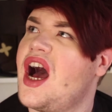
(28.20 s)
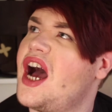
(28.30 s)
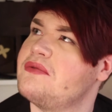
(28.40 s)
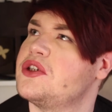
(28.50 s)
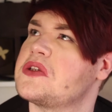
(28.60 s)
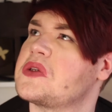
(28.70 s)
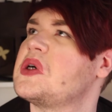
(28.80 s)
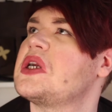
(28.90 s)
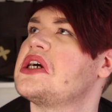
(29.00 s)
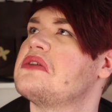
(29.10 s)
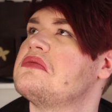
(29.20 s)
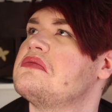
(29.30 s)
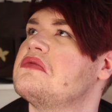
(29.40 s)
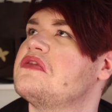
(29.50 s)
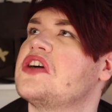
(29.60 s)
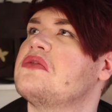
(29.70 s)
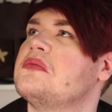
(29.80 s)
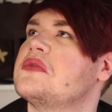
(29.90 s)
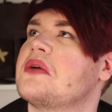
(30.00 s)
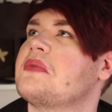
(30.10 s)
I'm just gonna
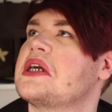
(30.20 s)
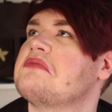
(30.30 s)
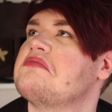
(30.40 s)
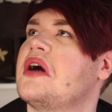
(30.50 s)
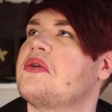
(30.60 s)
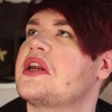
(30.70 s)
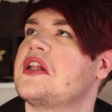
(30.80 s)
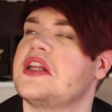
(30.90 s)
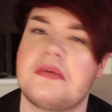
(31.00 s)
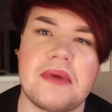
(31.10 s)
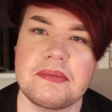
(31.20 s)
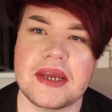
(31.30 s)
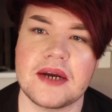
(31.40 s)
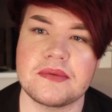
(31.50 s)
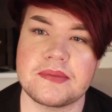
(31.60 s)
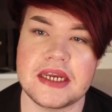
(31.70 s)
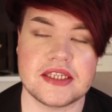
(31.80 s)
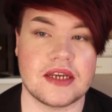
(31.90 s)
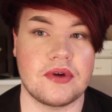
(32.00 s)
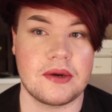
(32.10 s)
film something. I'm gonna clean up my makeup
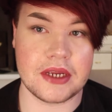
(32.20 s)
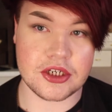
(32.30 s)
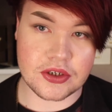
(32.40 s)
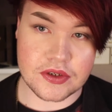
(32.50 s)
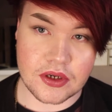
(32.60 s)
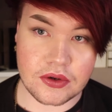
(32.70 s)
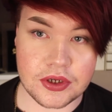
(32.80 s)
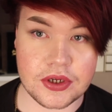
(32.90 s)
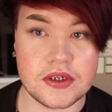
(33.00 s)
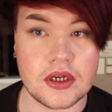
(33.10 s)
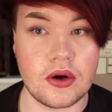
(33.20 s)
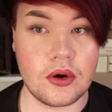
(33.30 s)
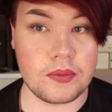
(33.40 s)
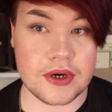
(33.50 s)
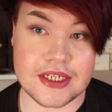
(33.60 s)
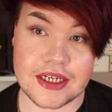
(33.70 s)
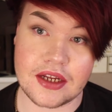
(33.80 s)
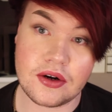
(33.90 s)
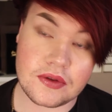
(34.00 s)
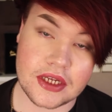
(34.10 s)
space, I'm gonna make sure it's all good and all pretty
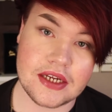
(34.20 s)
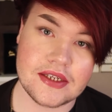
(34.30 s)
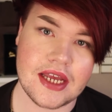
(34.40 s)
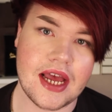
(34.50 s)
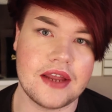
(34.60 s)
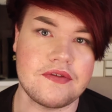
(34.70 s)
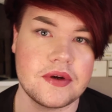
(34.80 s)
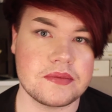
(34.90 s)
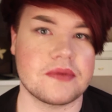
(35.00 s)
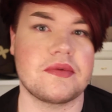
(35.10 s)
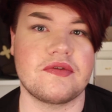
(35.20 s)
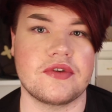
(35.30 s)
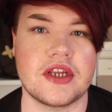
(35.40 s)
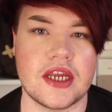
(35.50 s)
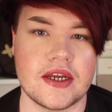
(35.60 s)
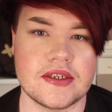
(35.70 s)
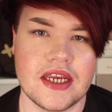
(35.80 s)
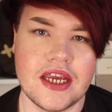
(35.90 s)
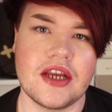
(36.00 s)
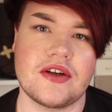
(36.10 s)
and all nice and film something for you guys
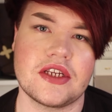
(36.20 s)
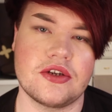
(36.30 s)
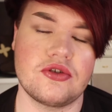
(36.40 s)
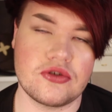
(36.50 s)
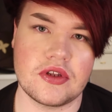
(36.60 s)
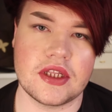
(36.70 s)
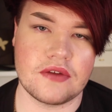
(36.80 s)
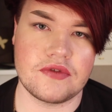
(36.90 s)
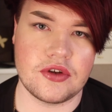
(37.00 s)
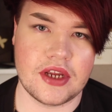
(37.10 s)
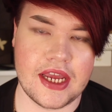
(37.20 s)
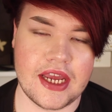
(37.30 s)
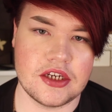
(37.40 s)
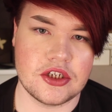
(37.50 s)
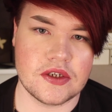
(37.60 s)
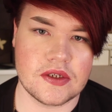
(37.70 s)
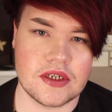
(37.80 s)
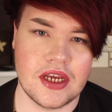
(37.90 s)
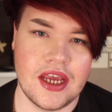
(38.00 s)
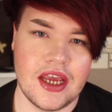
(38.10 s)
because I do truly love doing it. It's just,